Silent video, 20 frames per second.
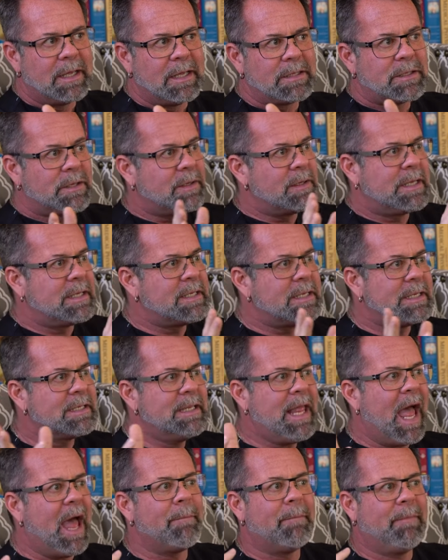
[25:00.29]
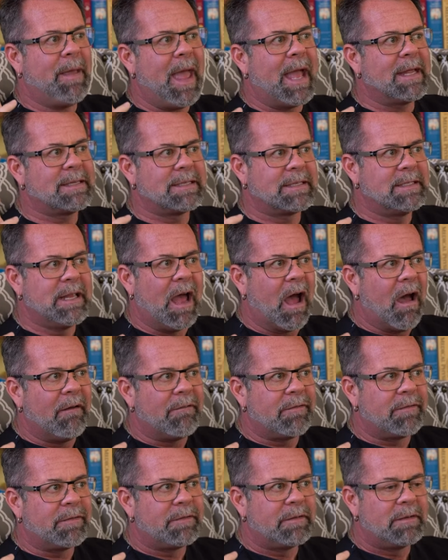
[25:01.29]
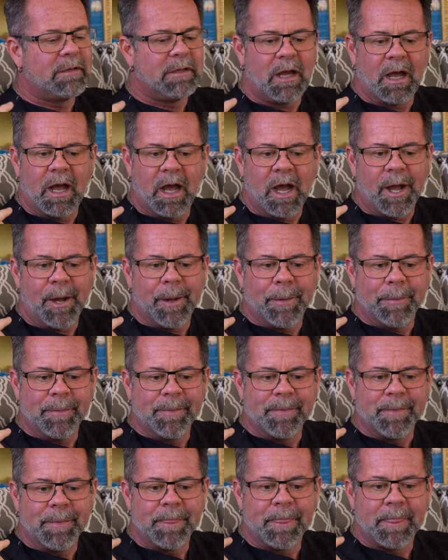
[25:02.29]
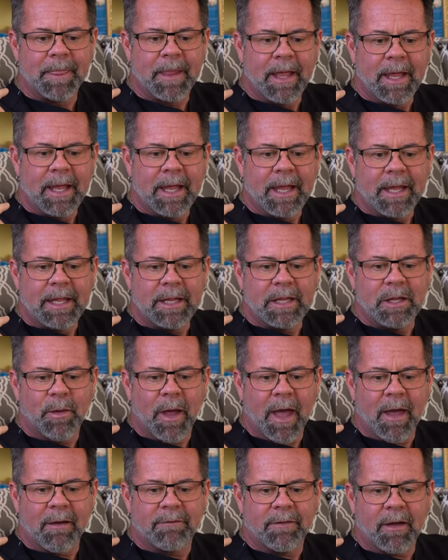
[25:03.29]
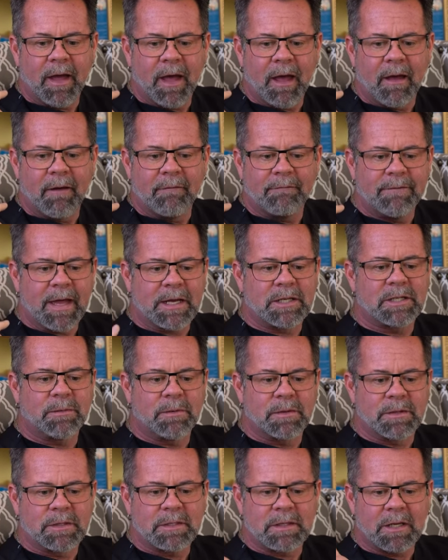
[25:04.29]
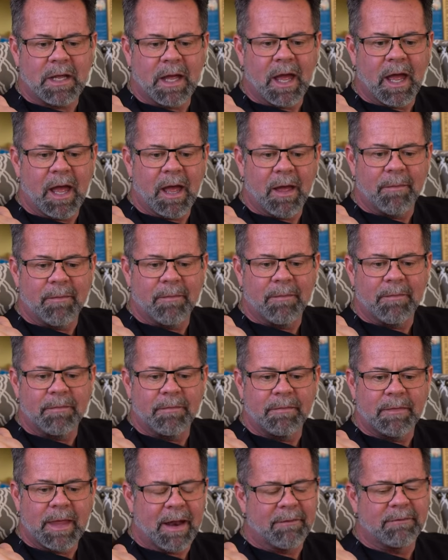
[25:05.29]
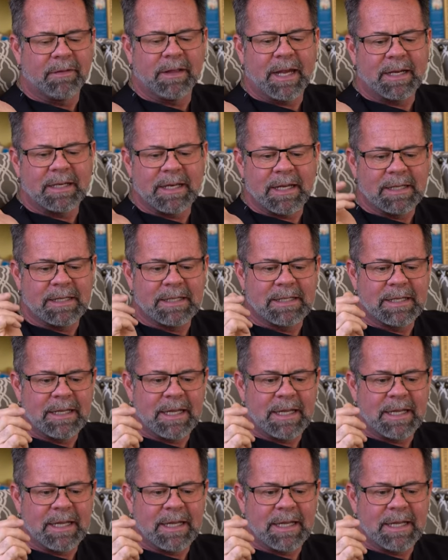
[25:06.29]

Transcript: So this is not bad stuff. Um, you have uh, vegetables um, that have lignans